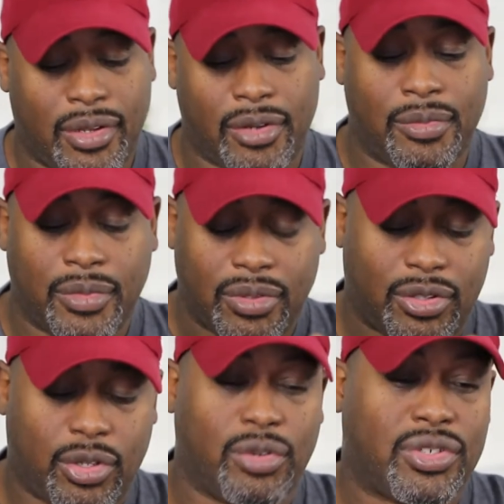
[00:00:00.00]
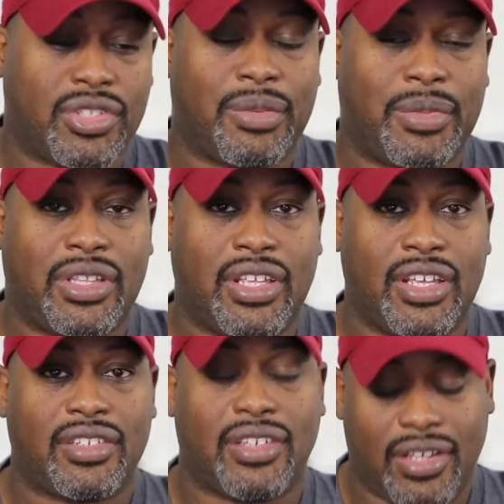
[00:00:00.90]
Oh, those are some of the
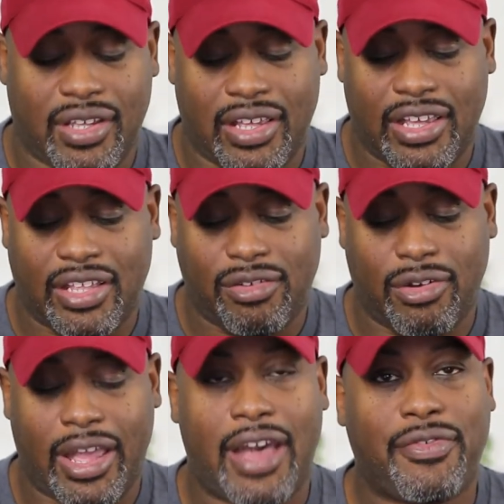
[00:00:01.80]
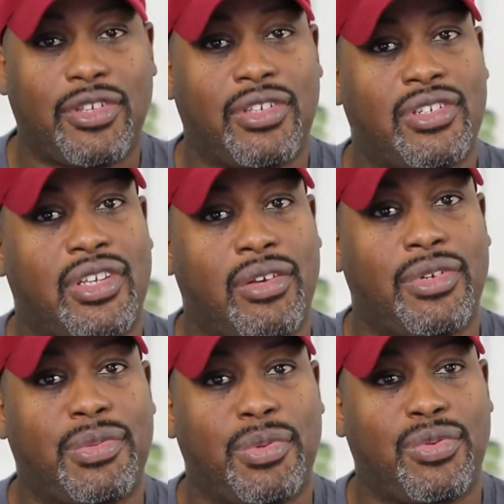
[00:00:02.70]
things. And you have to
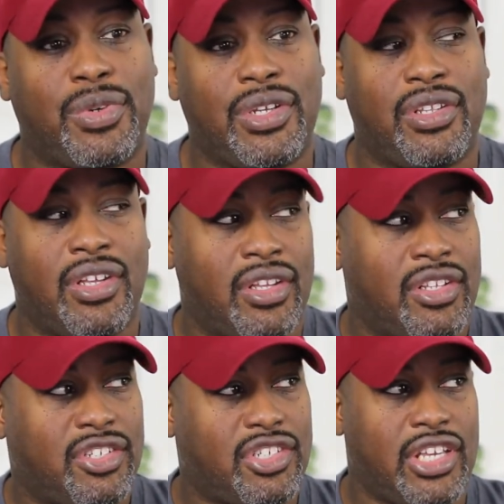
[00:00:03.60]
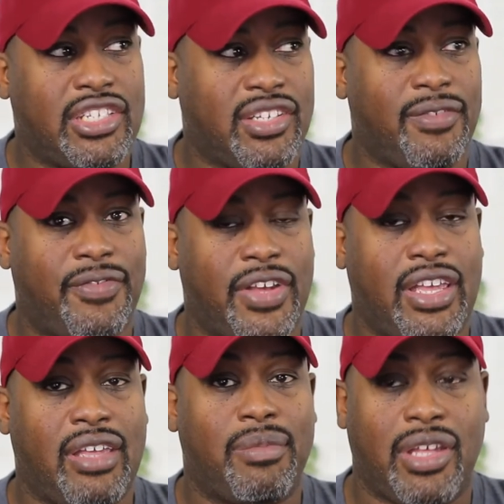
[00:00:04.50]
distinguish between chasing
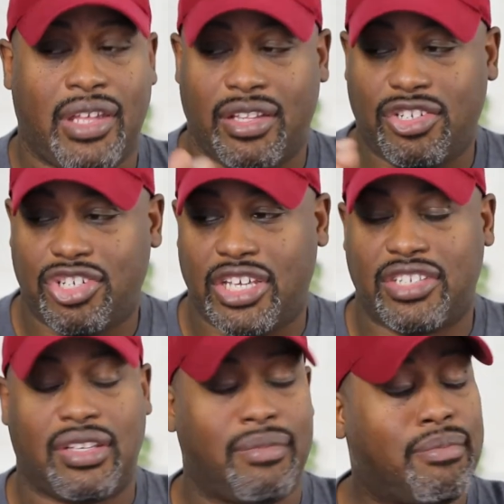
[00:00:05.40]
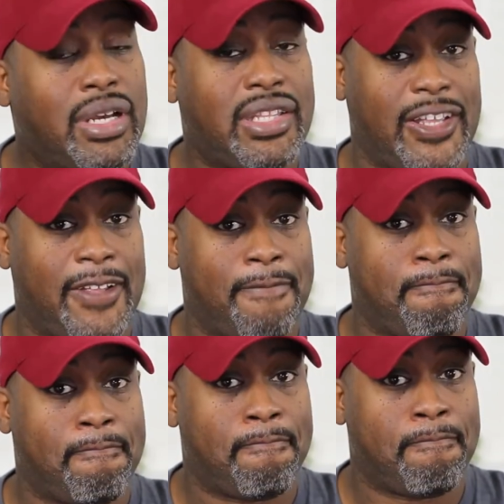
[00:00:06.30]
fame and chasing money.
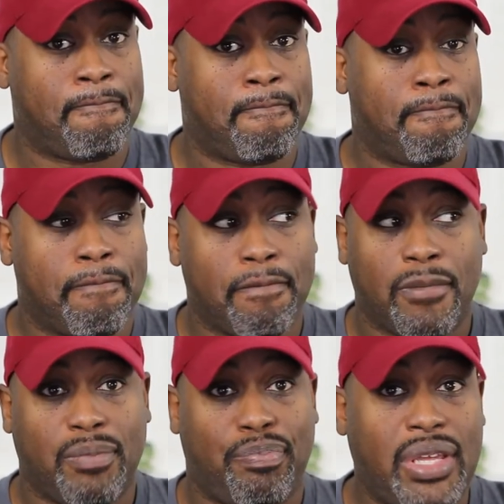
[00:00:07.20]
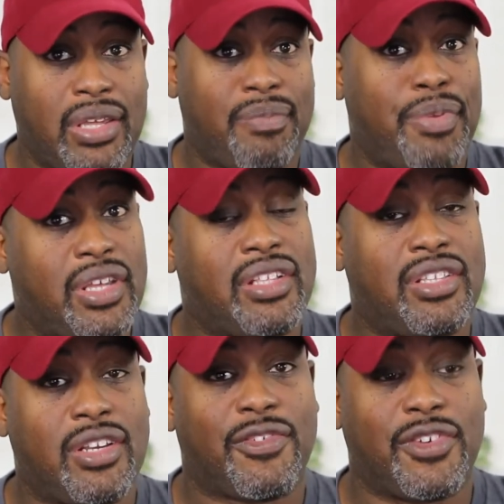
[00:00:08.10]
Big,
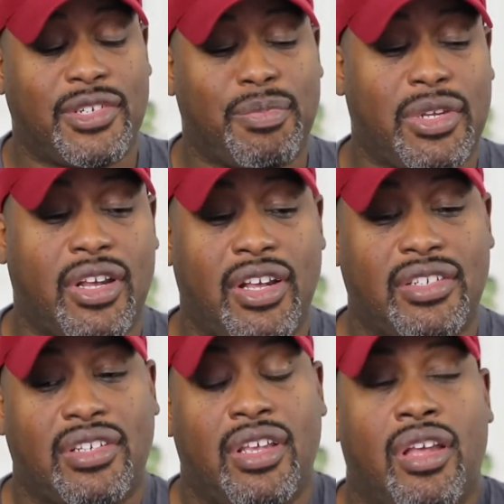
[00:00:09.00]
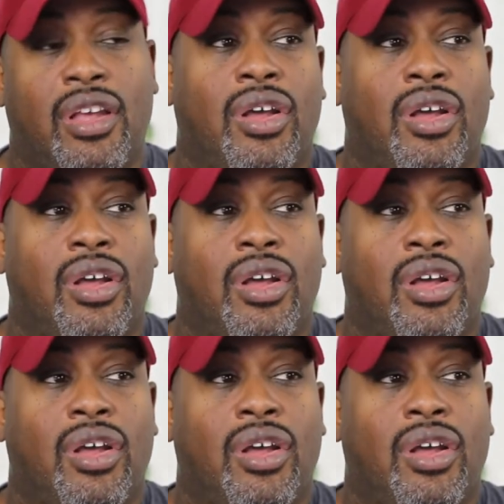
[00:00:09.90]
big difference, because